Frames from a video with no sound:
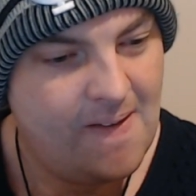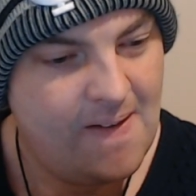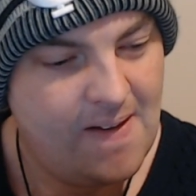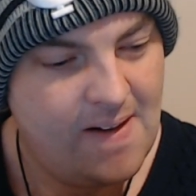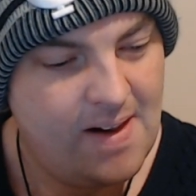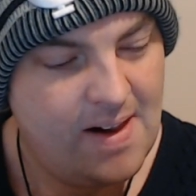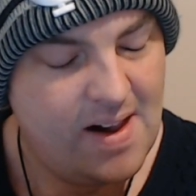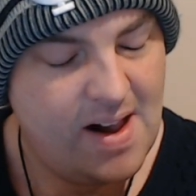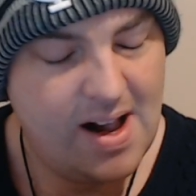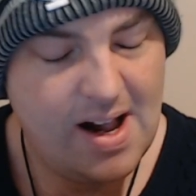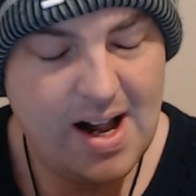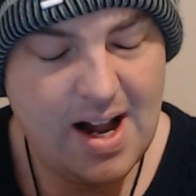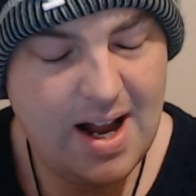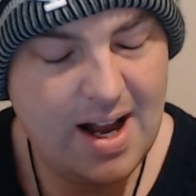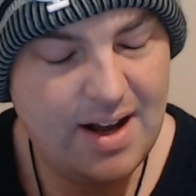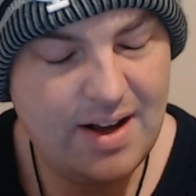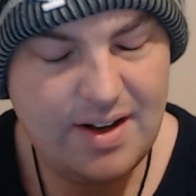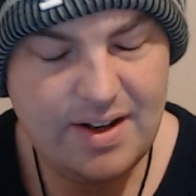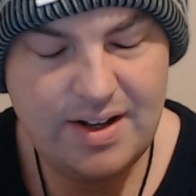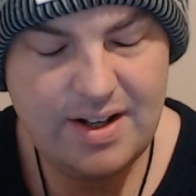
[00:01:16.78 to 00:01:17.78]
I
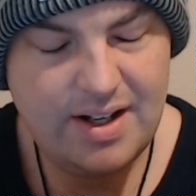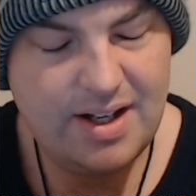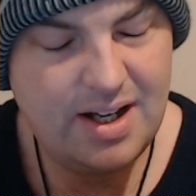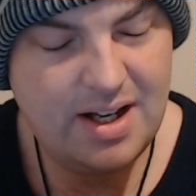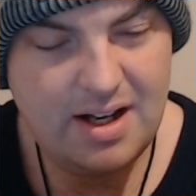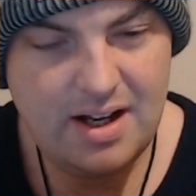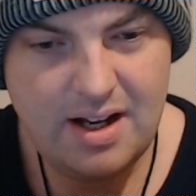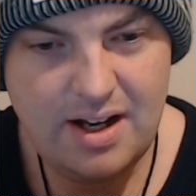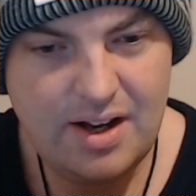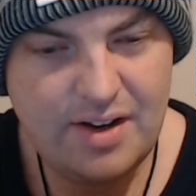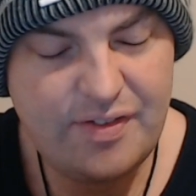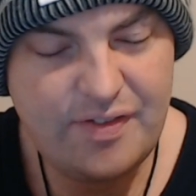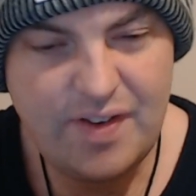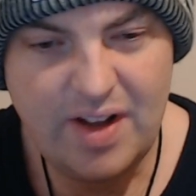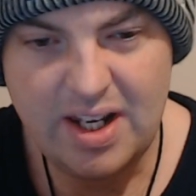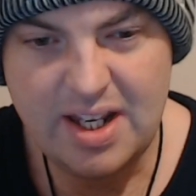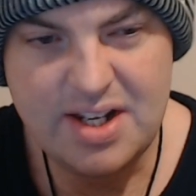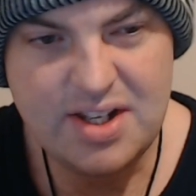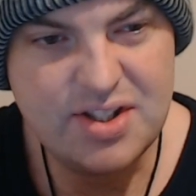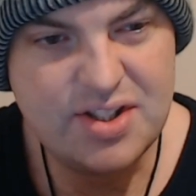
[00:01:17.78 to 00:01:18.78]
fell
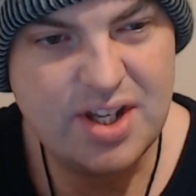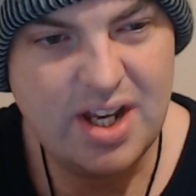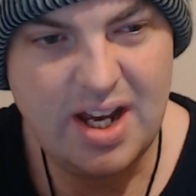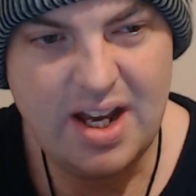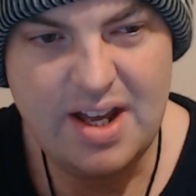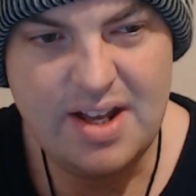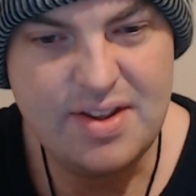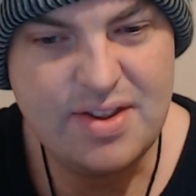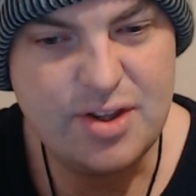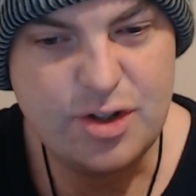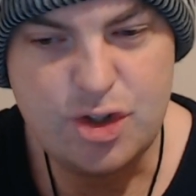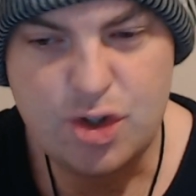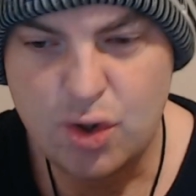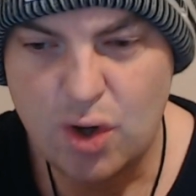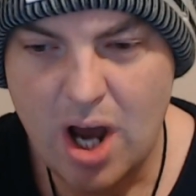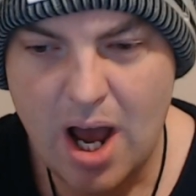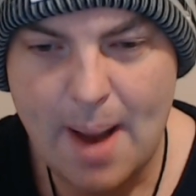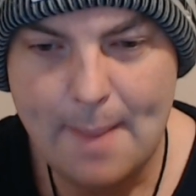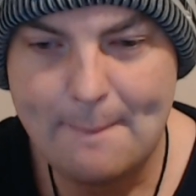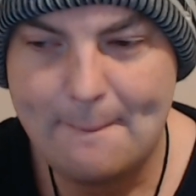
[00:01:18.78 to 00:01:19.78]
into the
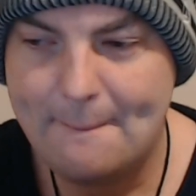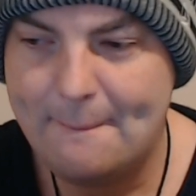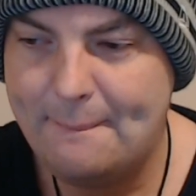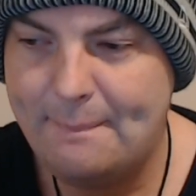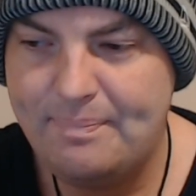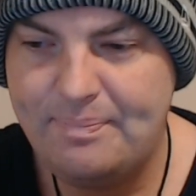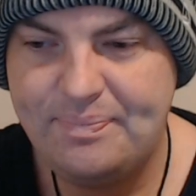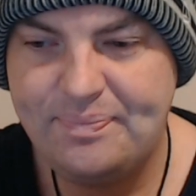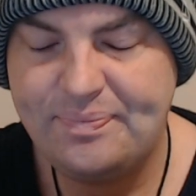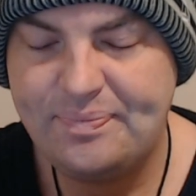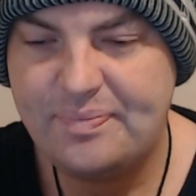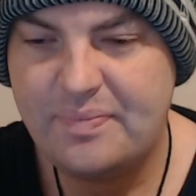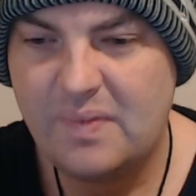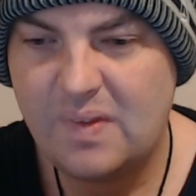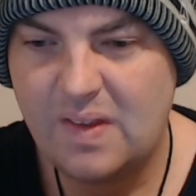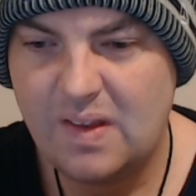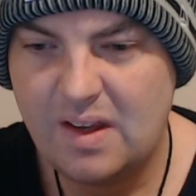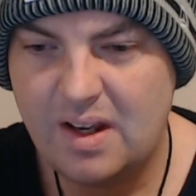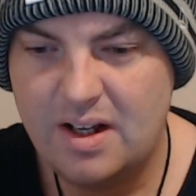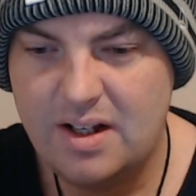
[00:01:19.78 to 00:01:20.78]
trap.
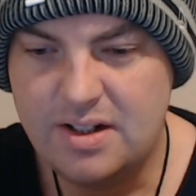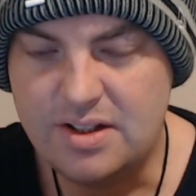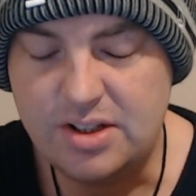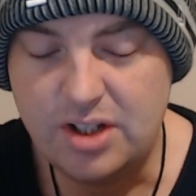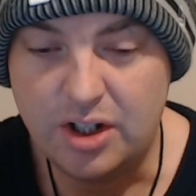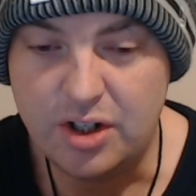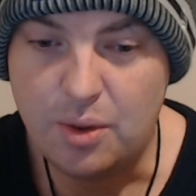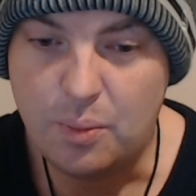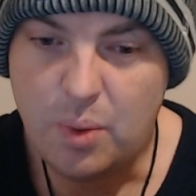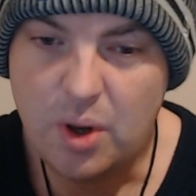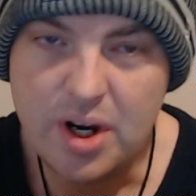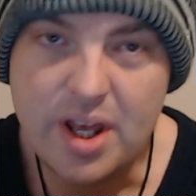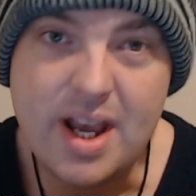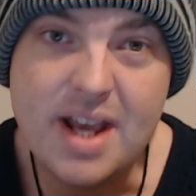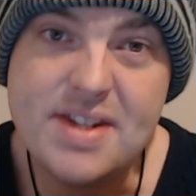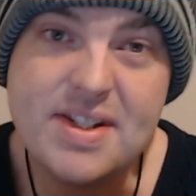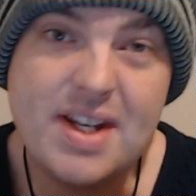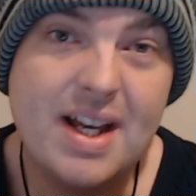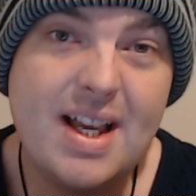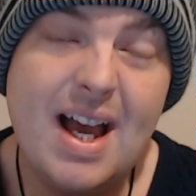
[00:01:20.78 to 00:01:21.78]
I don't know what it is.
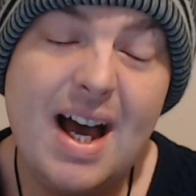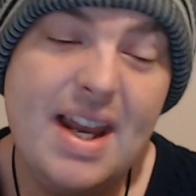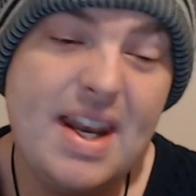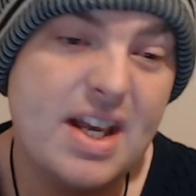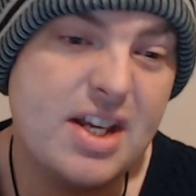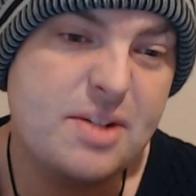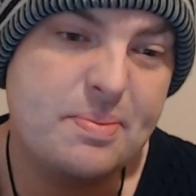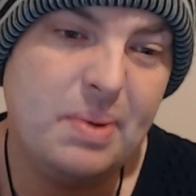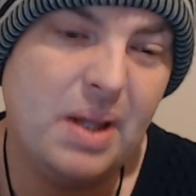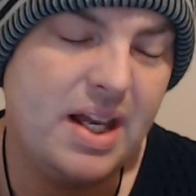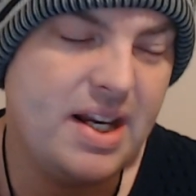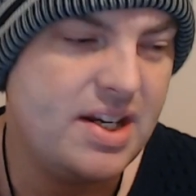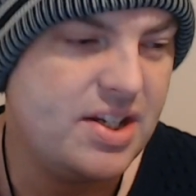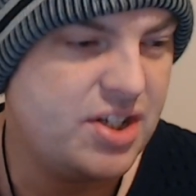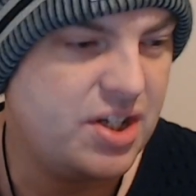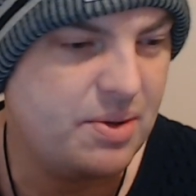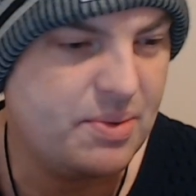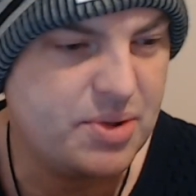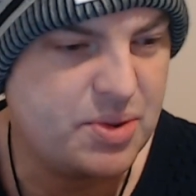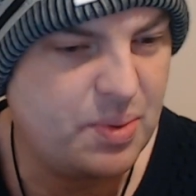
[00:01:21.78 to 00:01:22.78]
I can't explain it to
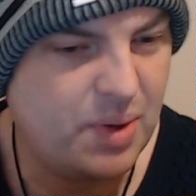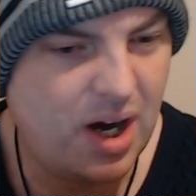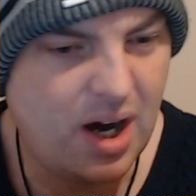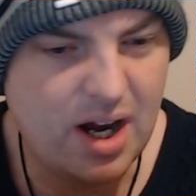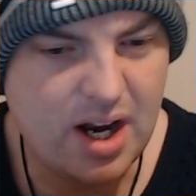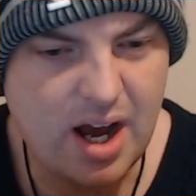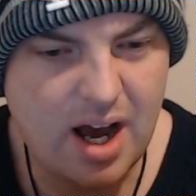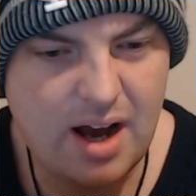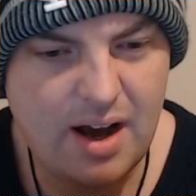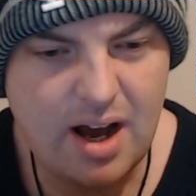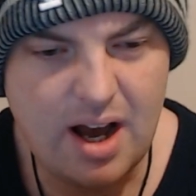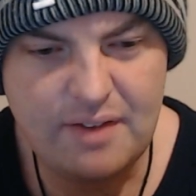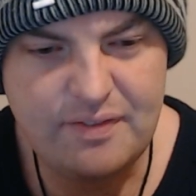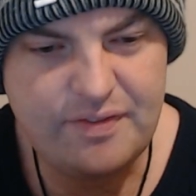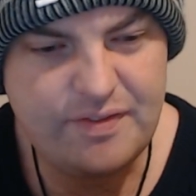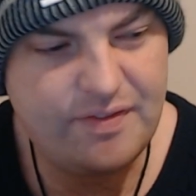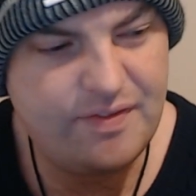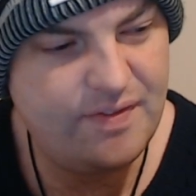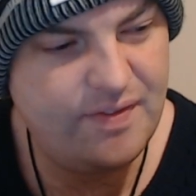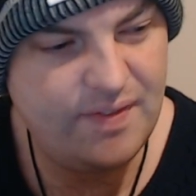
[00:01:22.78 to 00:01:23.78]
you as well.
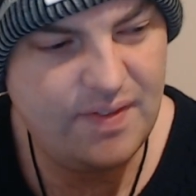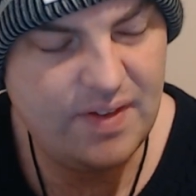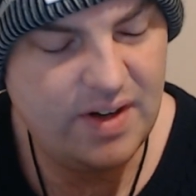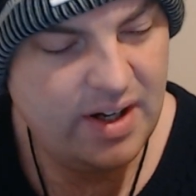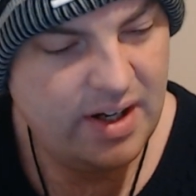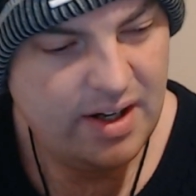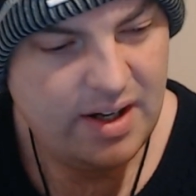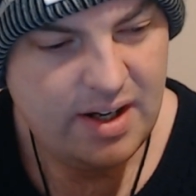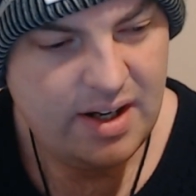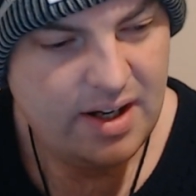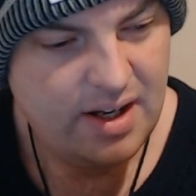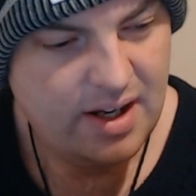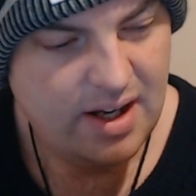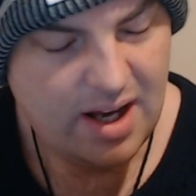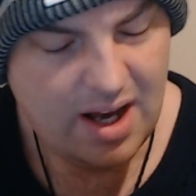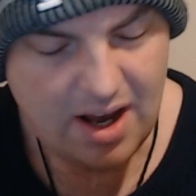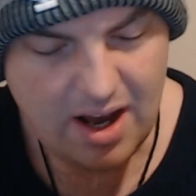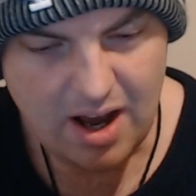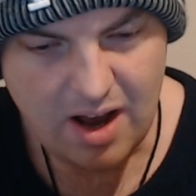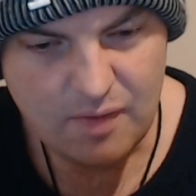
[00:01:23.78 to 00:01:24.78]

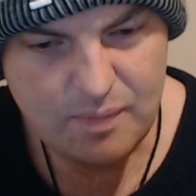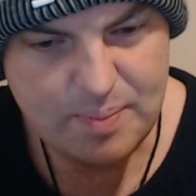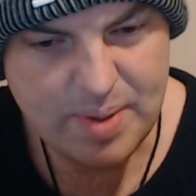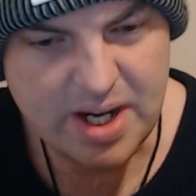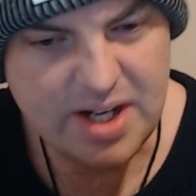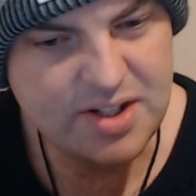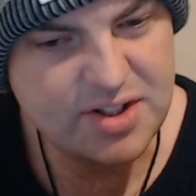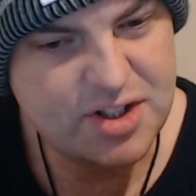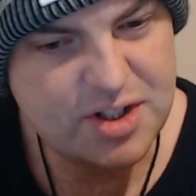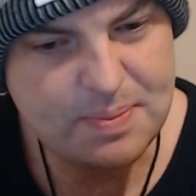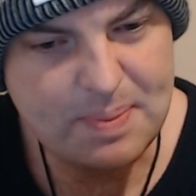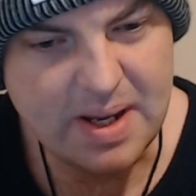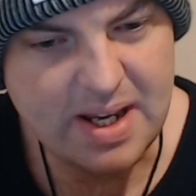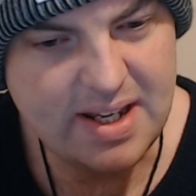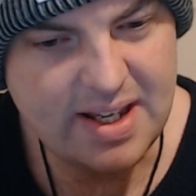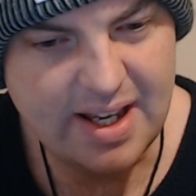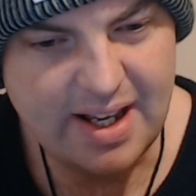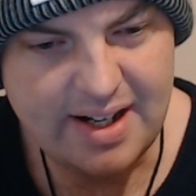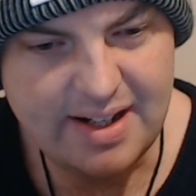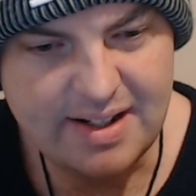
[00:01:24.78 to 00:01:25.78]
I've been
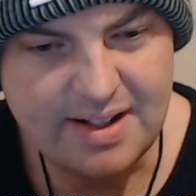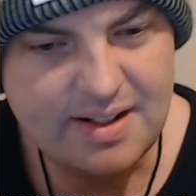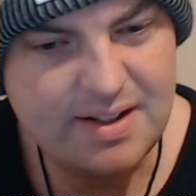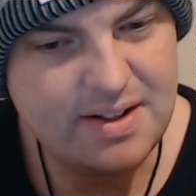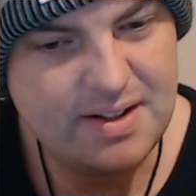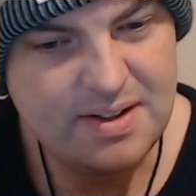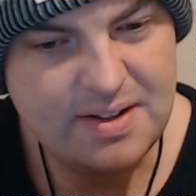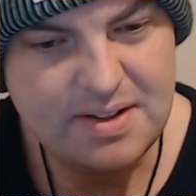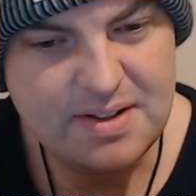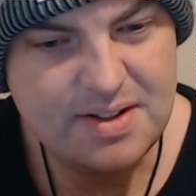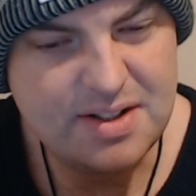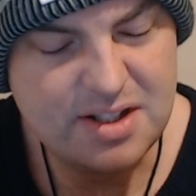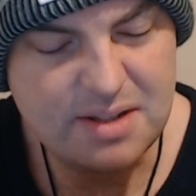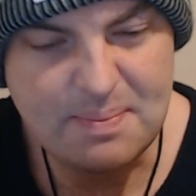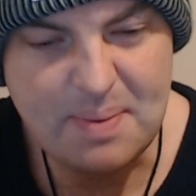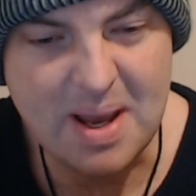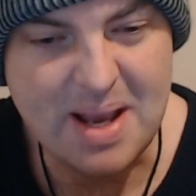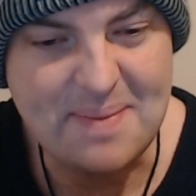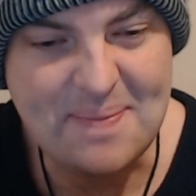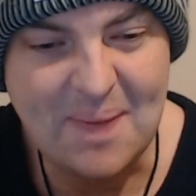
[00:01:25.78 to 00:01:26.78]
speaking to
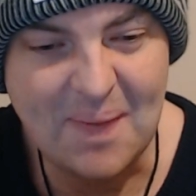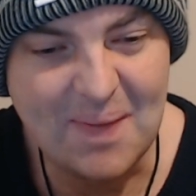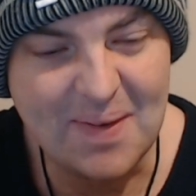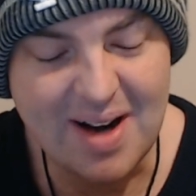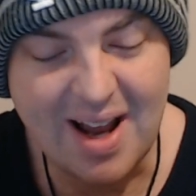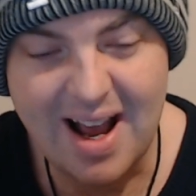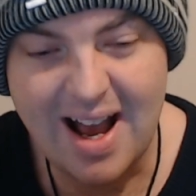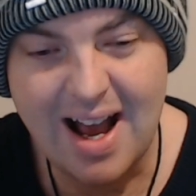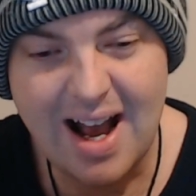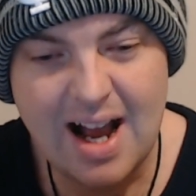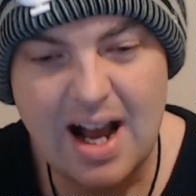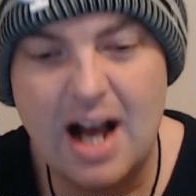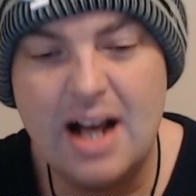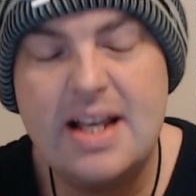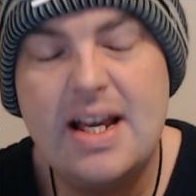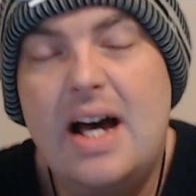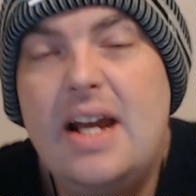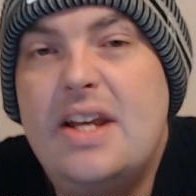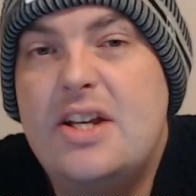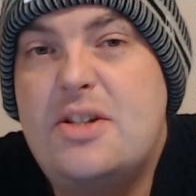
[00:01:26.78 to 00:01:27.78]
people and I
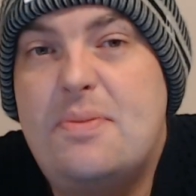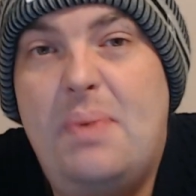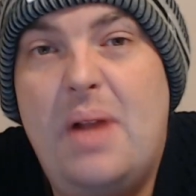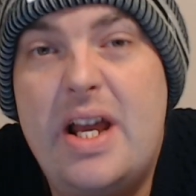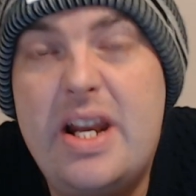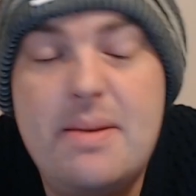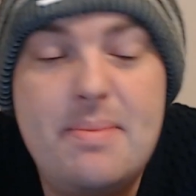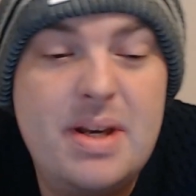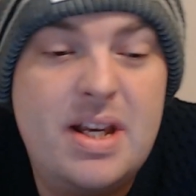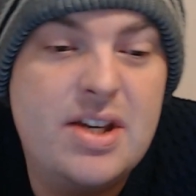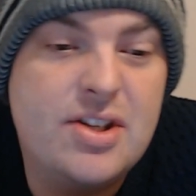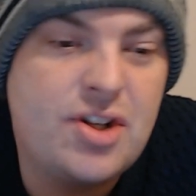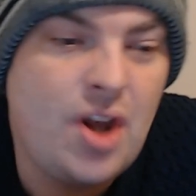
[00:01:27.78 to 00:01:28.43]
can't explain it, because